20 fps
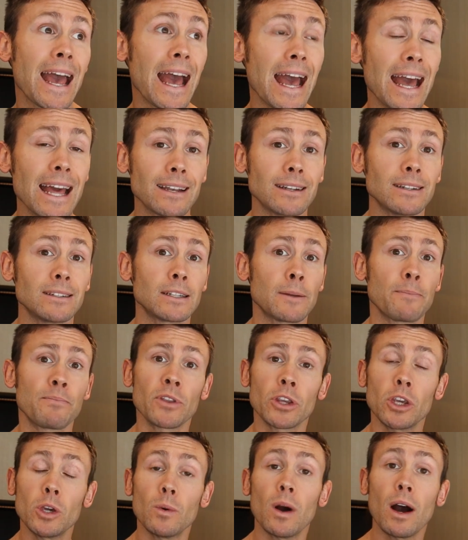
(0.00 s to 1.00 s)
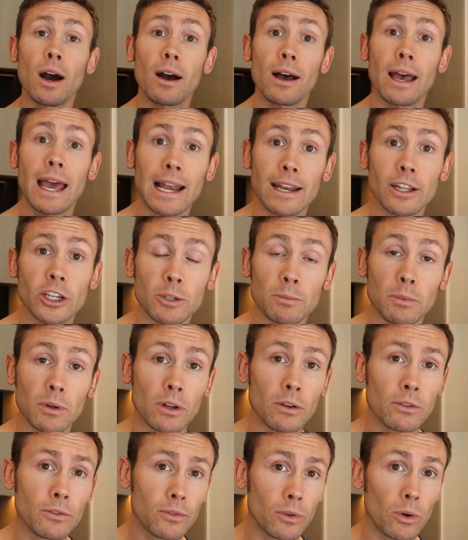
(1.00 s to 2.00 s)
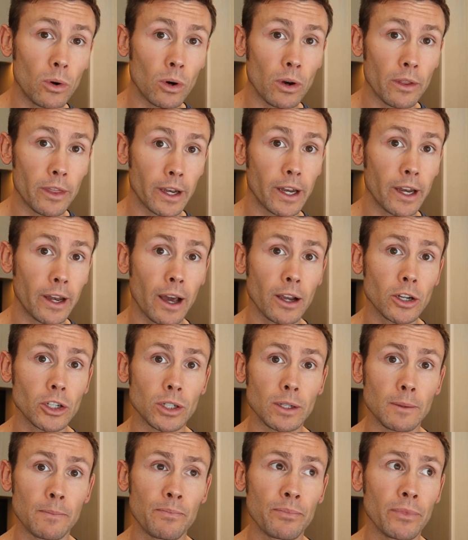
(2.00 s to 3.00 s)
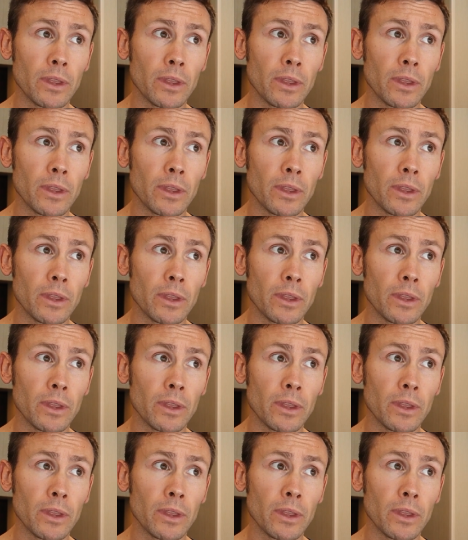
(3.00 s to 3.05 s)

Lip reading: and you are eligible for the deduction.